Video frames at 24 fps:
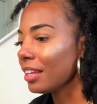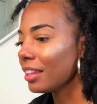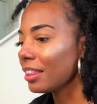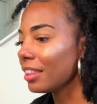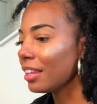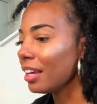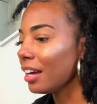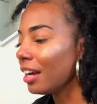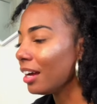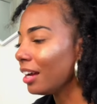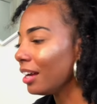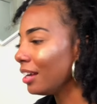
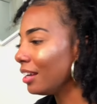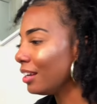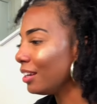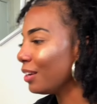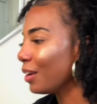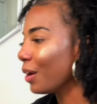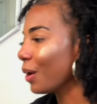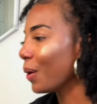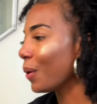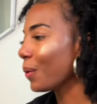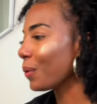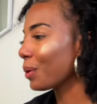the
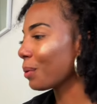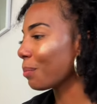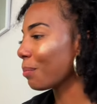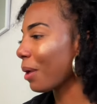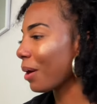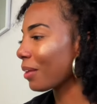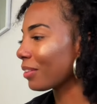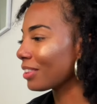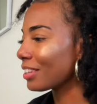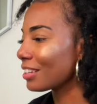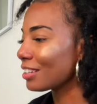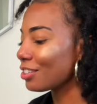unknown
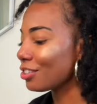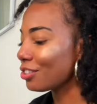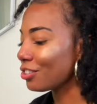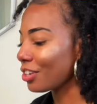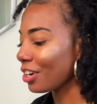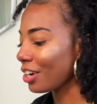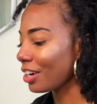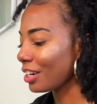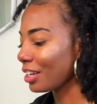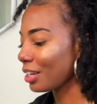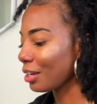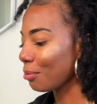about this
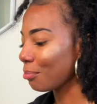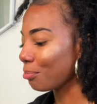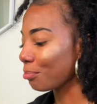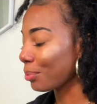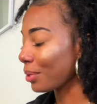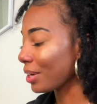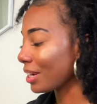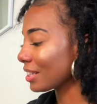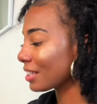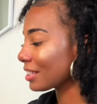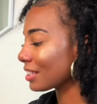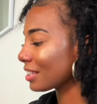journey,
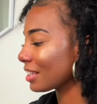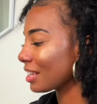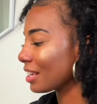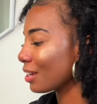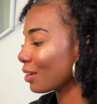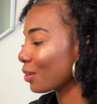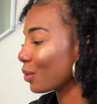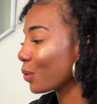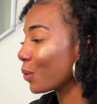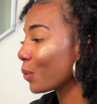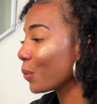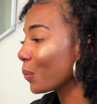
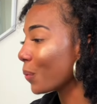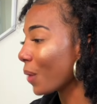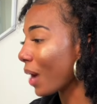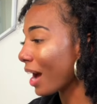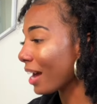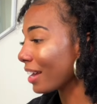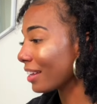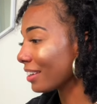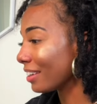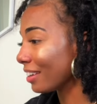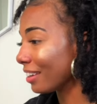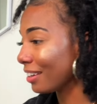embracing who
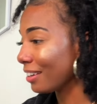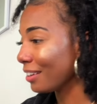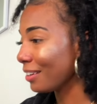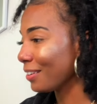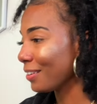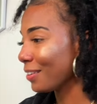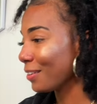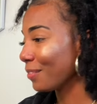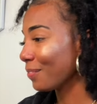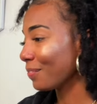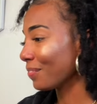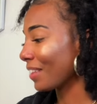I
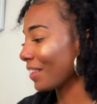am.